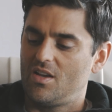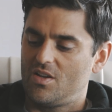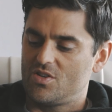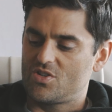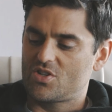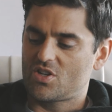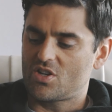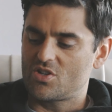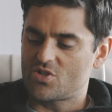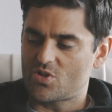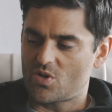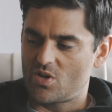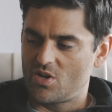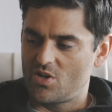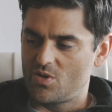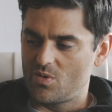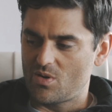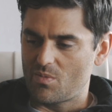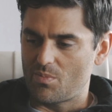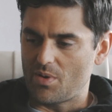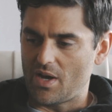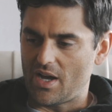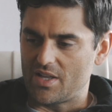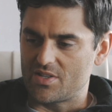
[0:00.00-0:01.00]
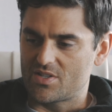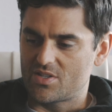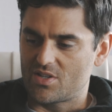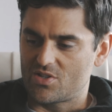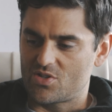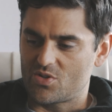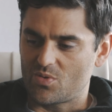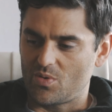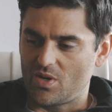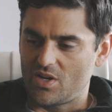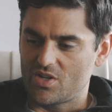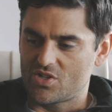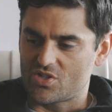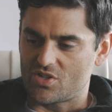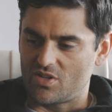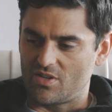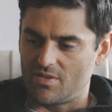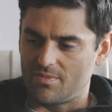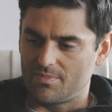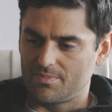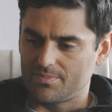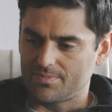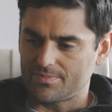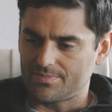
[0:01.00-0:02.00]
Just can turn into a bad
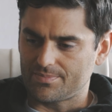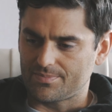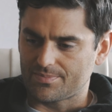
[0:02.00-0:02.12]
situation.